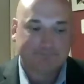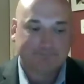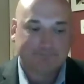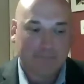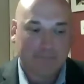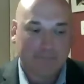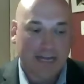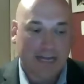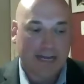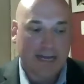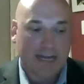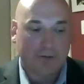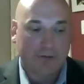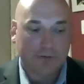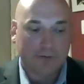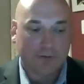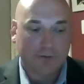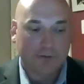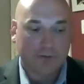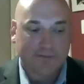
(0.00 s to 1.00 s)
I don't
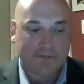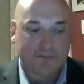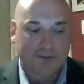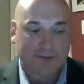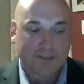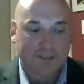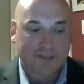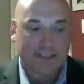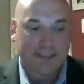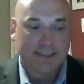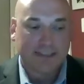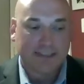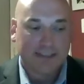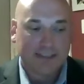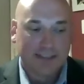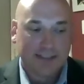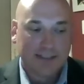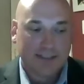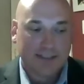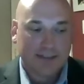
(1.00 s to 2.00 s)
really foresee
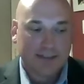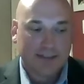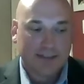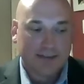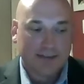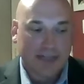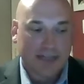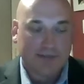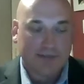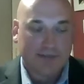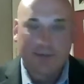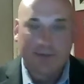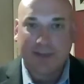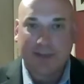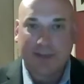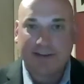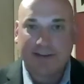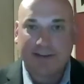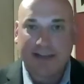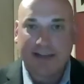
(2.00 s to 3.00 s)
kind of a
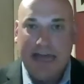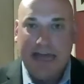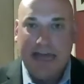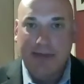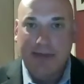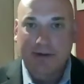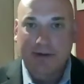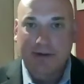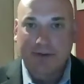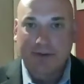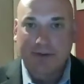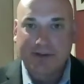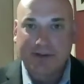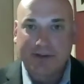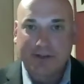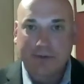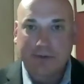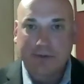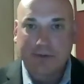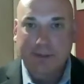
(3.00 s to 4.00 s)
big tent happening with the
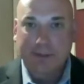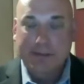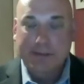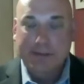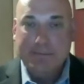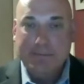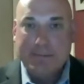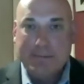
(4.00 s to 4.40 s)
GOP.